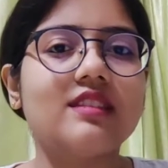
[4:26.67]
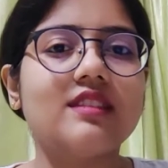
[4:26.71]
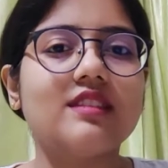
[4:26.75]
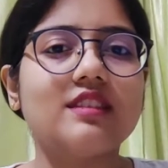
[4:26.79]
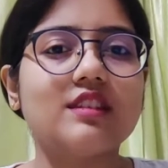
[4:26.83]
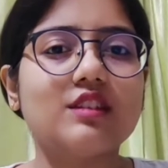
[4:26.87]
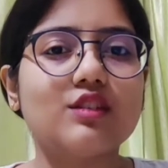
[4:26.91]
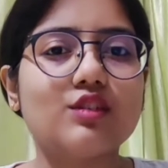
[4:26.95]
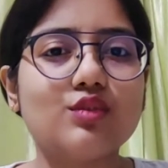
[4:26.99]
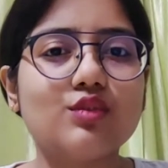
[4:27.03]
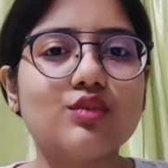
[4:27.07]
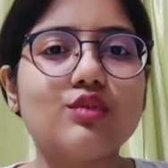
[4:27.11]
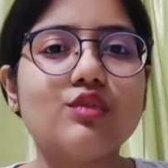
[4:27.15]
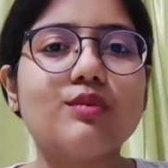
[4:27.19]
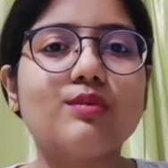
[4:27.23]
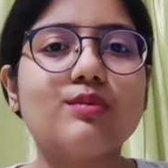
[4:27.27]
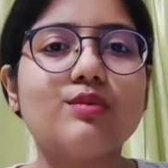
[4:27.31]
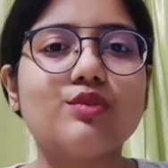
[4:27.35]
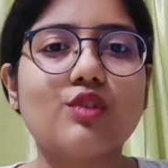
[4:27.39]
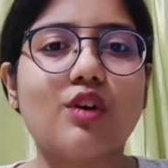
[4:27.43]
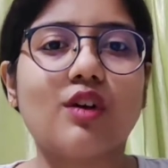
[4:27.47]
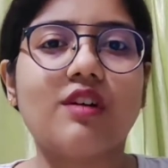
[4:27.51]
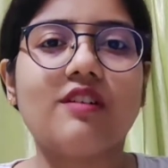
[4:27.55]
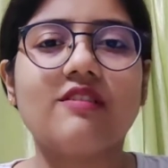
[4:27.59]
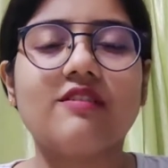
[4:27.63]
YouTube
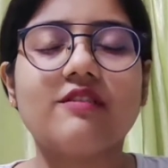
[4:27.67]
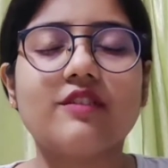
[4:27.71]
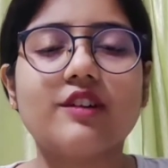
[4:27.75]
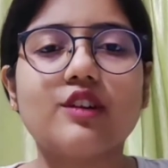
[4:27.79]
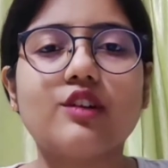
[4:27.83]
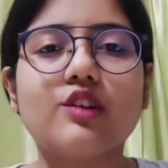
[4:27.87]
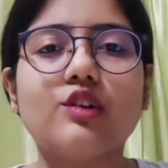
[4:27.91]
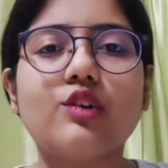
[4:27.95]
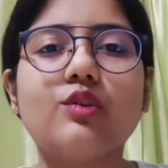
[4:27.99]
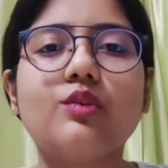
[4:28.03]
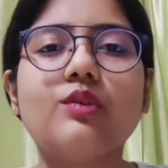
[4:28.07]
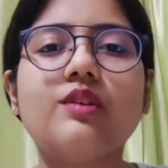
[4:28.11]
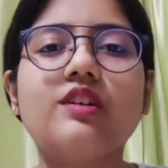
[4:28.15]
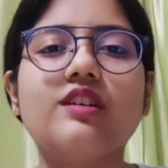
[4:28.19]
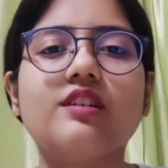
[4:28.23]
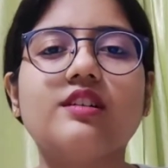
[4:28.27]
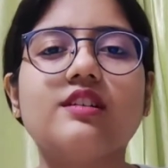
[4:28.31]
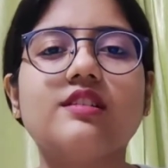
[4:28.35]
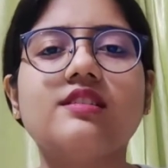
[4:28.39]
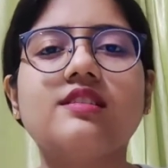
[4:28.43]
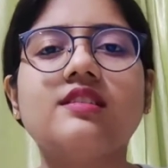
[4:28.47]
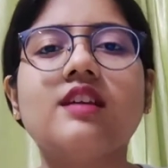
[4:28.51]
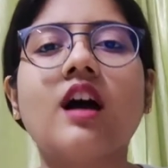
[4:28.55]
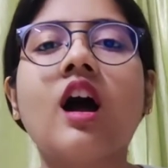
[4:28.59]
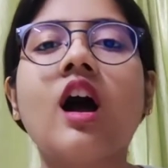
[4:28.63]
short video
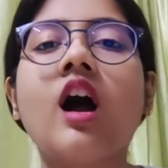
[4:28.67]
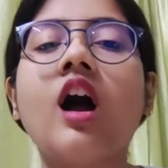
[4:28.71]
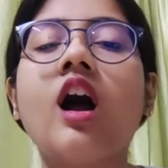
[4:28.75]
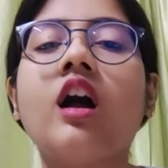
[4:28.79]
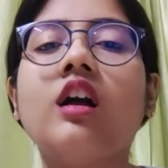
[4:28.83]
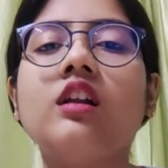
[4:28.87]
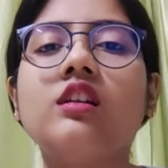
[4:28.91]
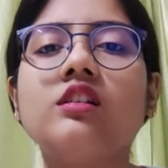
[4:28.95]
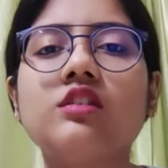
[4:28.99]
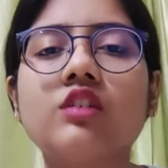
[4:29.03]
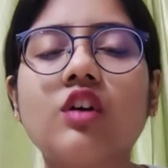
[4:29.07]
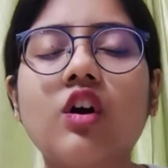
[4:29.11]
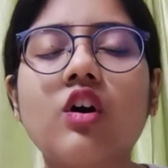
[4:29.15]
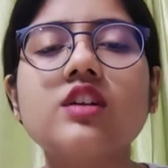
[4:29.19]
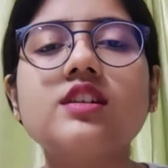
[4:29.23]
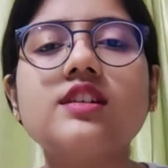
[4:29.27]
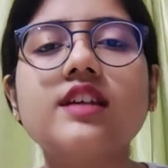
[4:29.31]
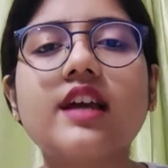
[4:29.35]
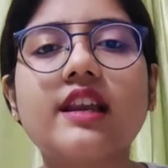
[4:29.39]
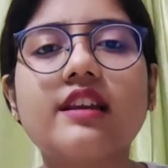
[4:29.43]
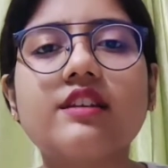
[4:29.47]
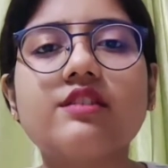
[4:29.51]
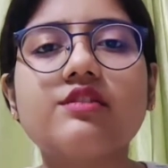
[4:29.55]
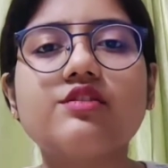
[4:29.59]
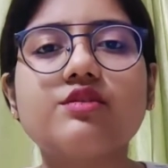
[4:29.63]
is not
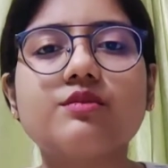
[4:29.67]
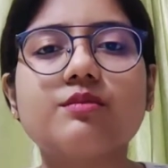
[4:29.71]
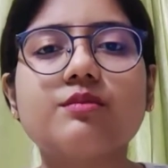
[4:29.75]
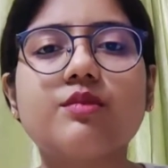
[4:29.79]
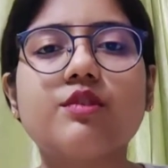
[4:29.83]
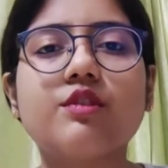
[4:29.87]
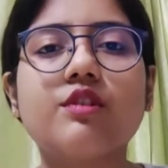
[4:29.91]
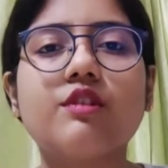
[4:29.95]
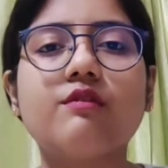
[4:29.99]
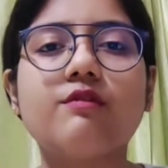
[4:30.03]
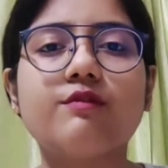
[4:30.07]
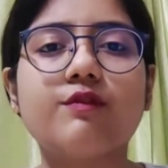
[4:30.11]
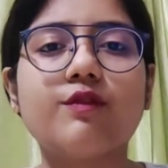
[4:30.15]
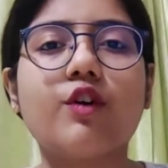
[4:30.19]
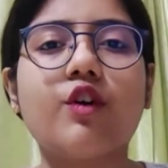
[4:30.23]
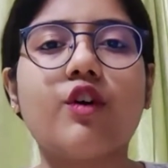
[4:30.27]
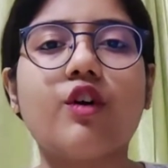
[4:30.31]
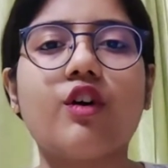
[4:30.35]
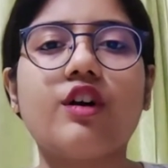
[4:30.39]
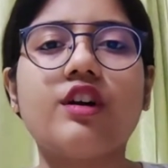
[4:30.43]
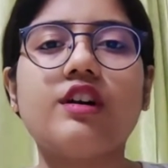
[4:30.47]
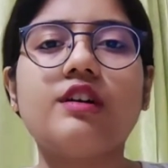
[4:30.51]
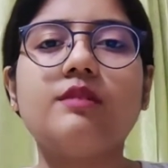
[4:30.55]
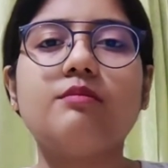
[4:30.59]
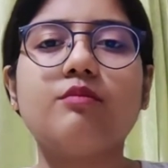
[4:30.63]
eligible
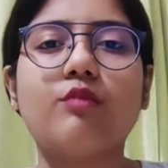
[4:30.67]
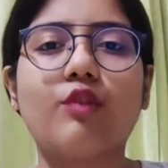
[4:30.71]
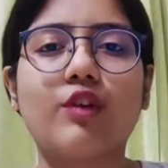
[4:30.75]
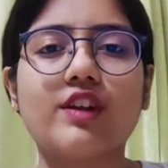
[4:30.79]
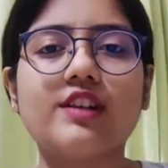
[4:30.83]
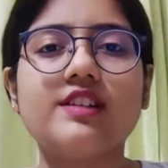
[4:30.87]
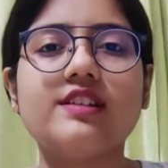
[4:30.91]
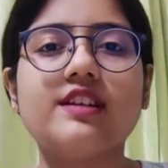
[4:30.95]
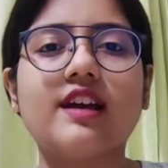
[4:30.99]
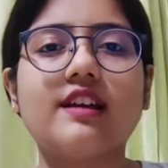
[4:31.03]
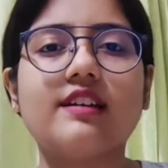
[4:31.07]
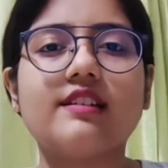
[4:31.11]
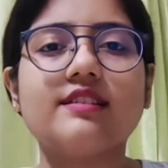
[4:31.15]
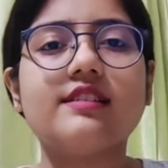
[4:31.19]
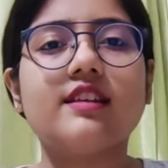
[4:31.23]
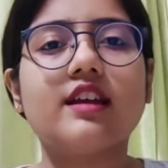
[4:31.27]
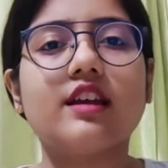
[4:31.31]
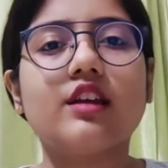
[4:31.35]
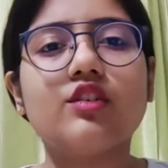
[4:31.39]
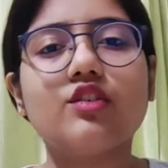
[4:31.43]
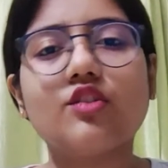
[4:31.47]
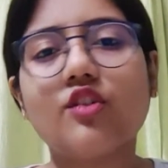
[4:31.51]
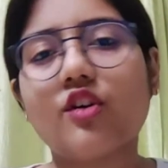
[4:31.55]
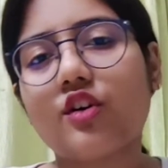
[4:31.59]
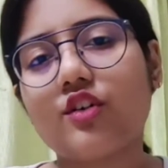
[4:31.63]
for
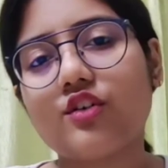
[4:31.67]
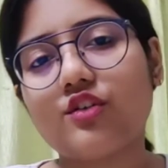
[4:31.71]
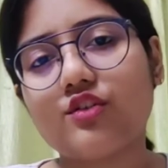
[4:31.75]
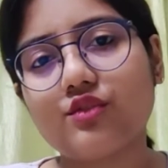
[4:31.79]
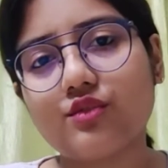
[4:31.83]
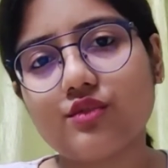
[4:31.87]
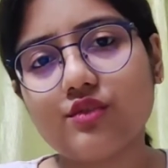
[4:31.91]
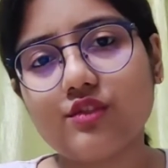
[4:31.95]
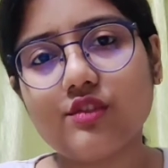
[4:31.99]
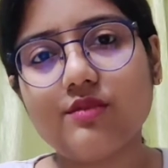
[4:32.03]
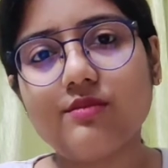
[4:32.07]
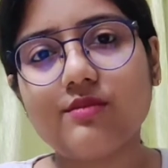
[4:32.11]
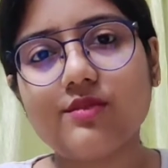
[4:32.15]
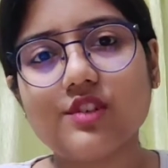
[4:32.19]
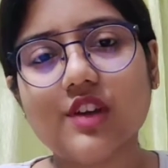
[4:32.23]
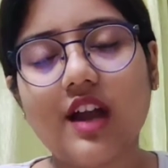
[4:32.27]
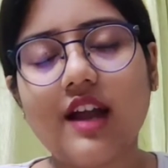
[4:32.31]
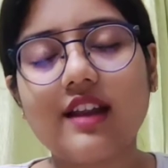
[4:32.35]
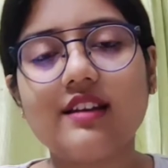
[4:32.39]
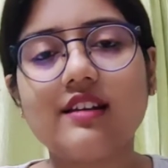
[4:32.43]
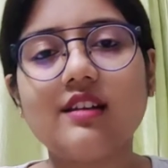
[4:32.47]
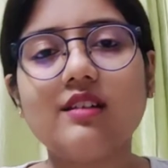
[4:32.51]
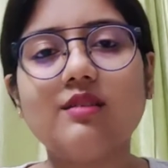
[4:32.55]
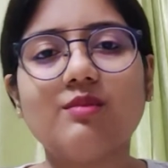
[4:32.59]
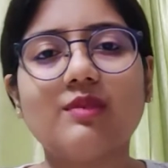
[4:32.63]
monetizing your YouTube
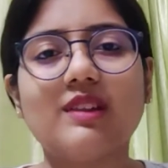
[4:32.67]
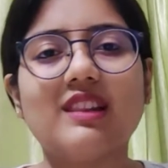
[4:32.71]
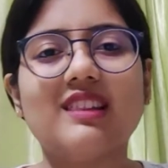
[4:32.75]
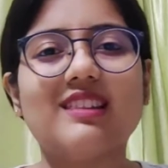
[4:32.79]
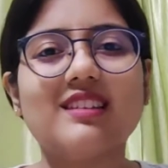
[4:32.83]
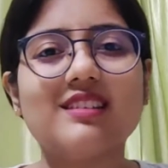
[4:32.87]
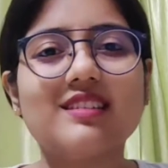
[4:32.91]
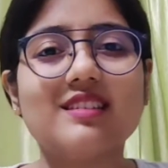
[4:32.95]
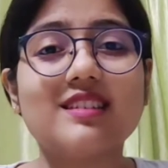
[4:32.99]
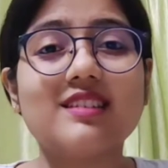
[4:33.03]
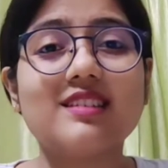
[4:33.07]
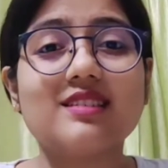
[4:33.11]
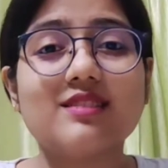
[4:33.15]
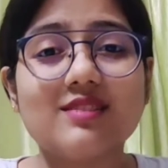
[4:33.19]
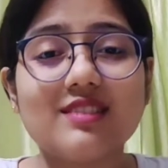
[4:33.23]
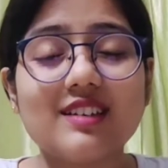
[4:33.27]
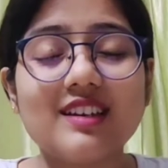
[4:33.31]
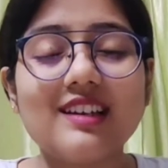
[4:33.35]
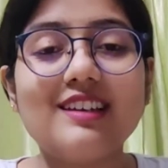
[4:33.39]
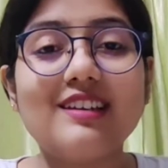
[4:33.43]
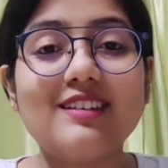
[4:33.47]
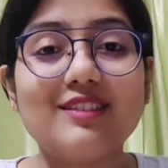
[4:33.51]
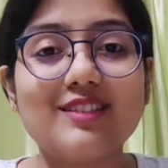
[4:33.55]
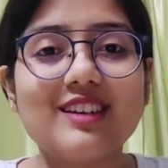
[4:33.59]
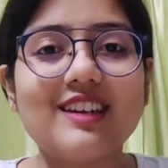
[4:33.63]
channel. Well, this is
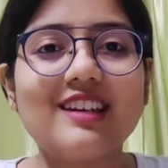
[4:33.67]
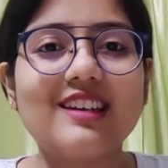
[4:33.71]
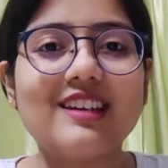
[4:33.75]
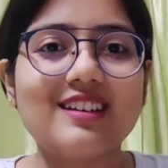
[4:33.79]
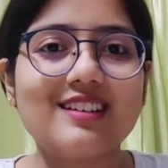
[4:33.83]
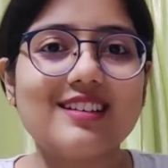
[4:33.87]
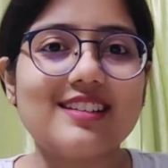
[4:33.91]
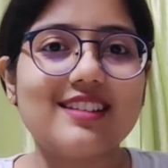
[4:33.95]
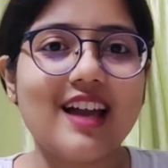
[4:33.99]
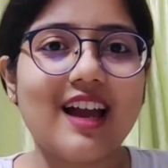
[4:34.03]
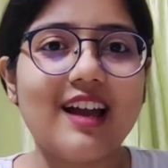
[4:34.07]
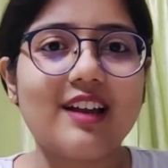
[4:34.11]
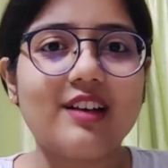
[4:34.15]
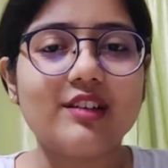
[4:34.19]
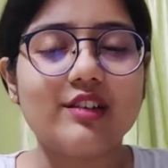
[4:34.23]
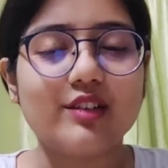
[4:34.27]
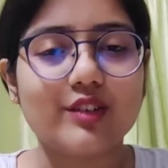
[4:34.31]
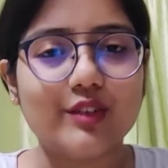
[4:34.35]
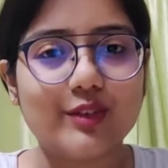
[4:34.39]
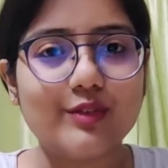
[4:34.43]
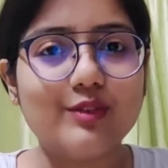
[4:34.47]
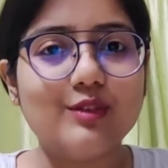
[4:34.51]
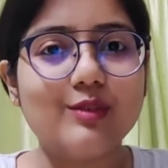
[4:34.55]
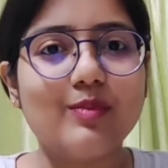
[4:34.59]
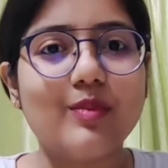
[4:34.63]
really a sad
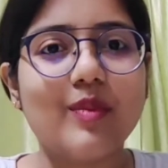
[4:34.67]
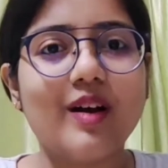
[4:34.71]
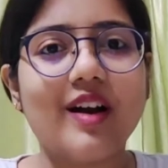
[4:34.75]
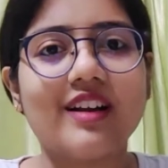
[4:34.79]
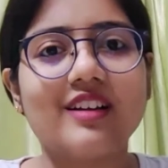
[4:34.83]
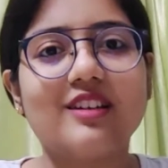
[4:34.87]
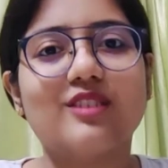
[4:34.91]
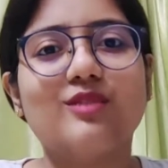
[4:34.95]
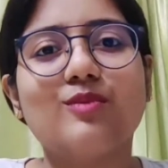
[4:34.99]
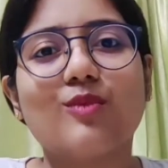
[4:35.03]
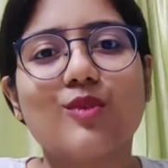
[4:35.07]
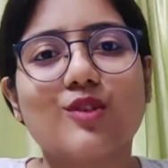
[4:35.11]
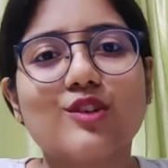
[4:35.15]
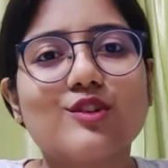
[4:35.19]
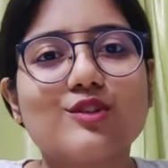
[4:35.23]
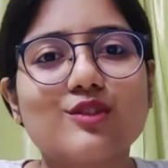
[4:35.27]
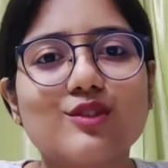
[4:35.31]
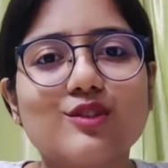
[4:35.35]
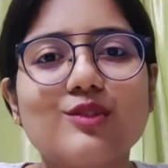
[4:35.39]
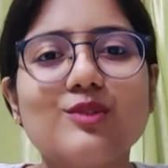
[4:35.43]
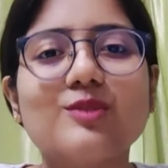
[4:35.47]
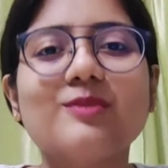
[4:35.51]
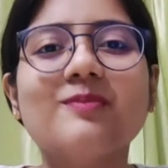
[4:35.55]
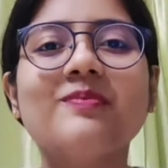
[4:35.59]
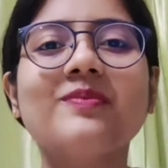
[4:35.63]
news, but what to
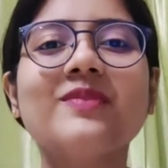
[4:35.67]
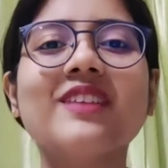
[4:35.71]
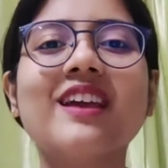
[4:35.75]
do?